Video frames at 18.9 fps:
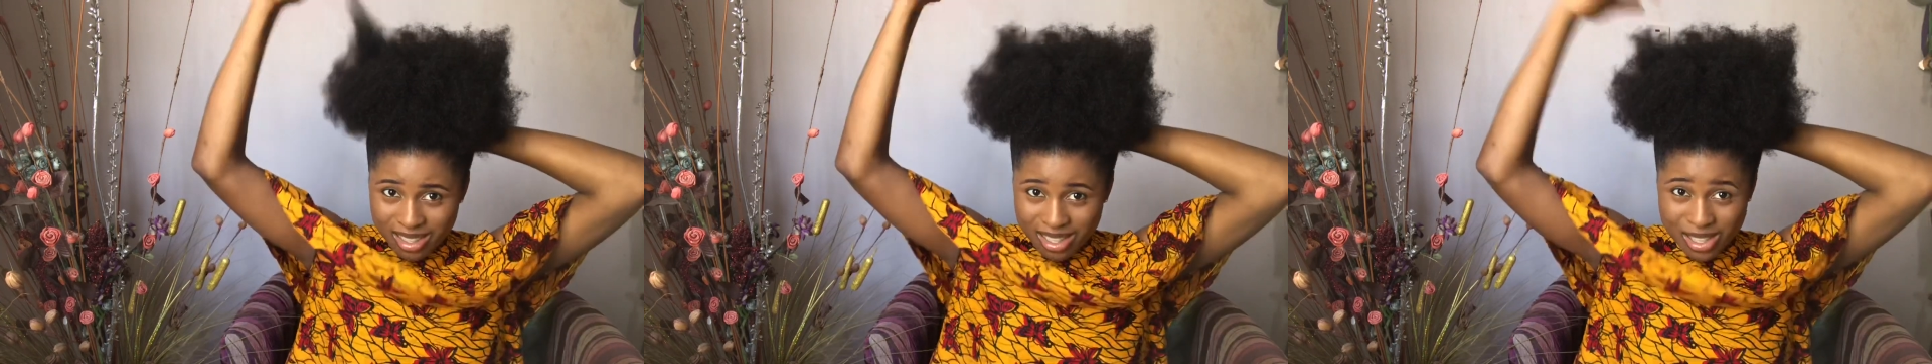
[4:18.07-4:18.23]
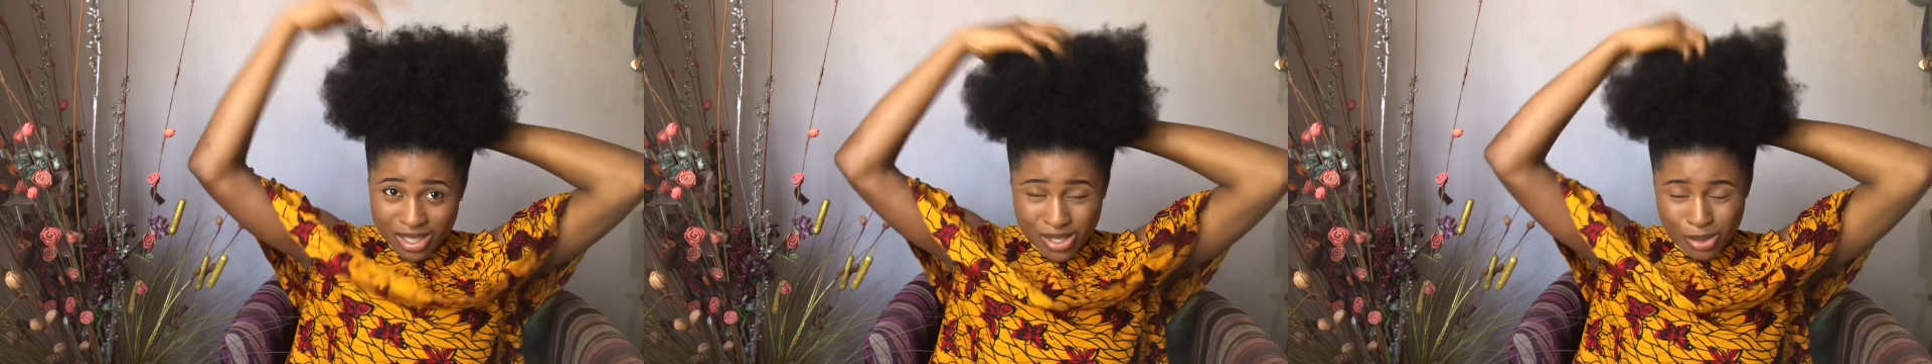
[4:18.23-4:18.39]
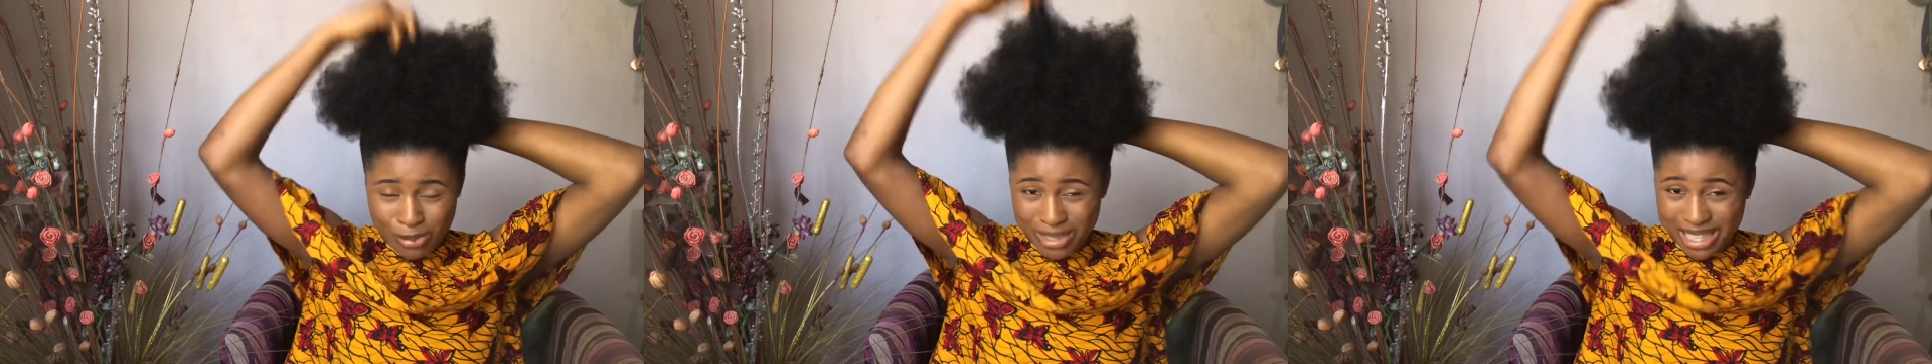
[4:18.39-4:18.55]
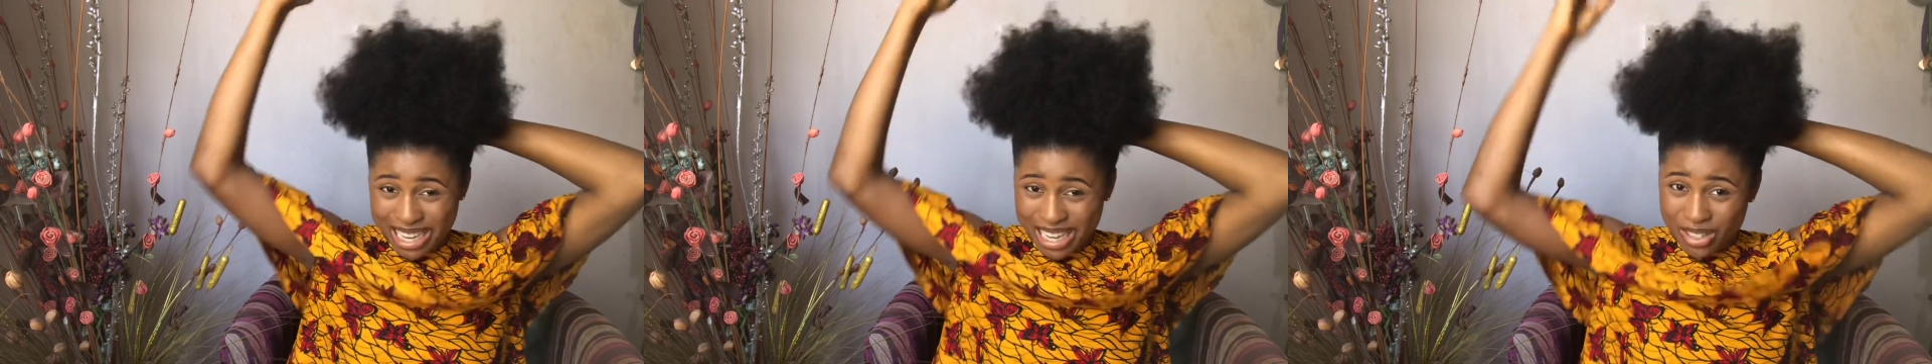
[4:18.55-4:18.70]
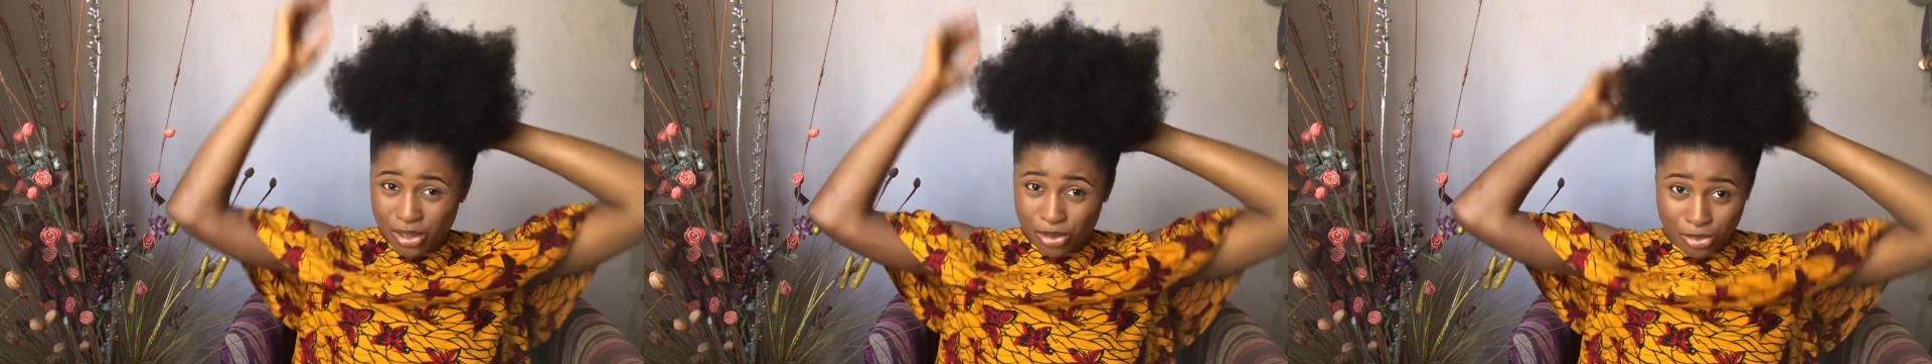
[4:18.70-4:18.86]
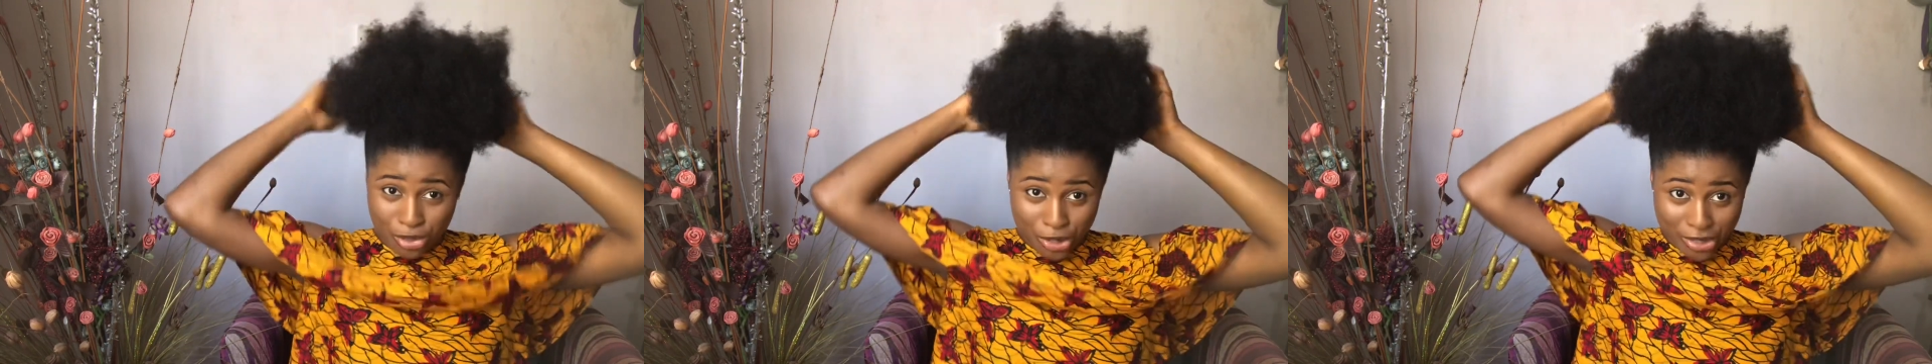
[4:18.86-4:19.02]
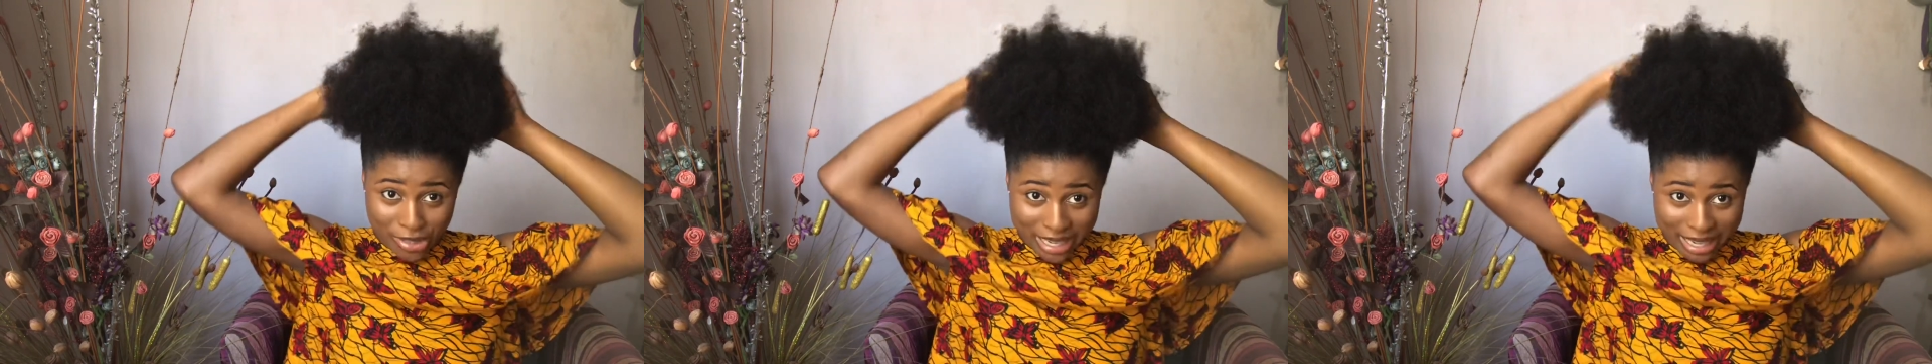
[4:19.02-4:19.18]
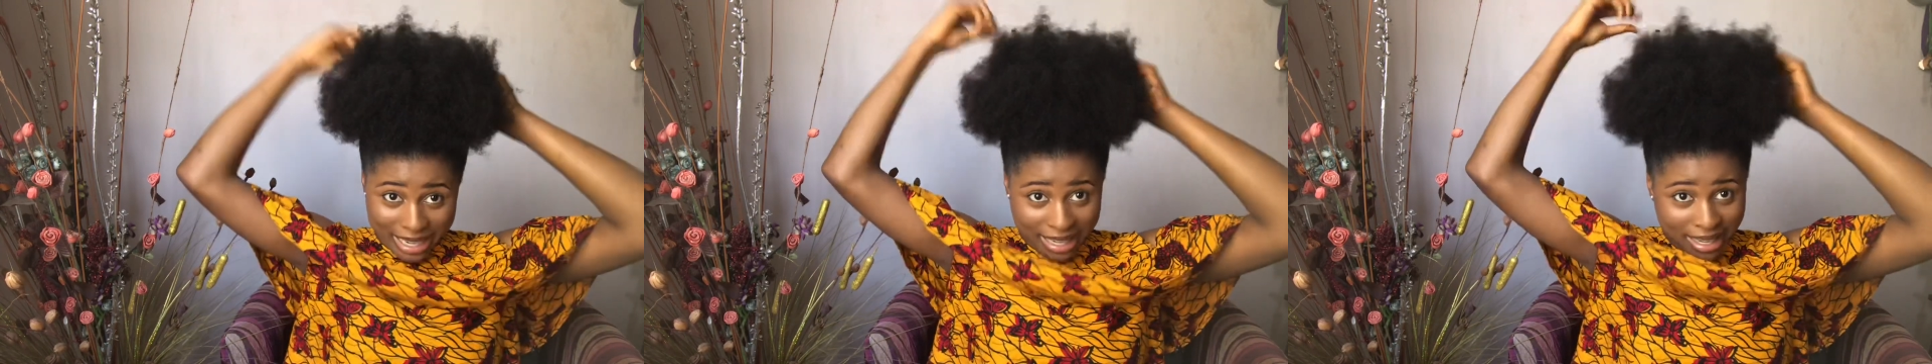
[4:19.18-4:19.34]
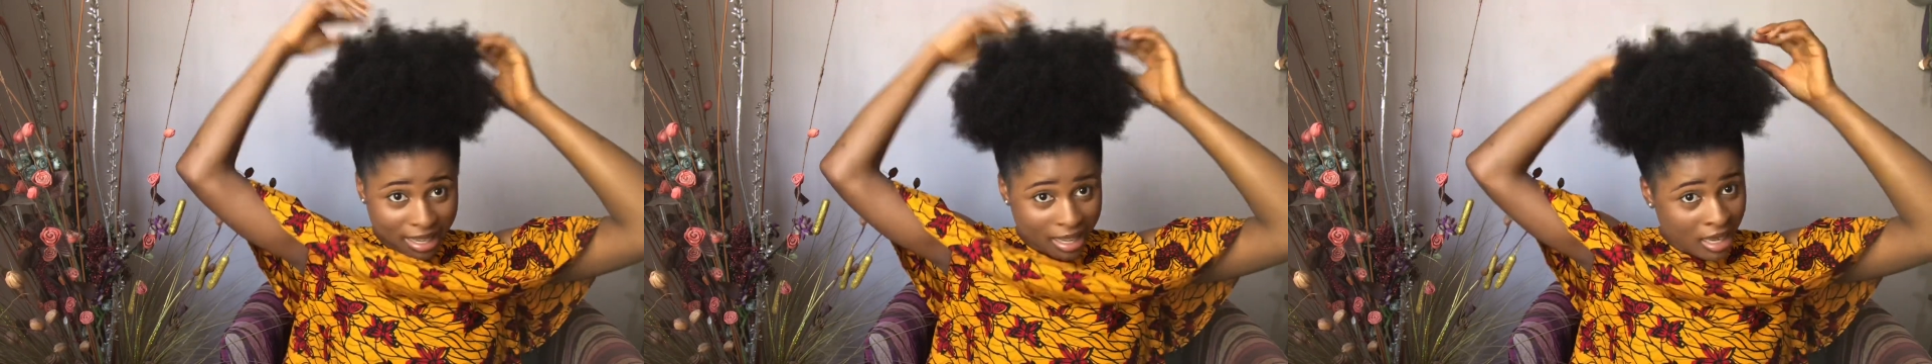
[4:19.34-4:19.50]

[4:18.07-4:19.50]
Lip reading: to be kind of dry,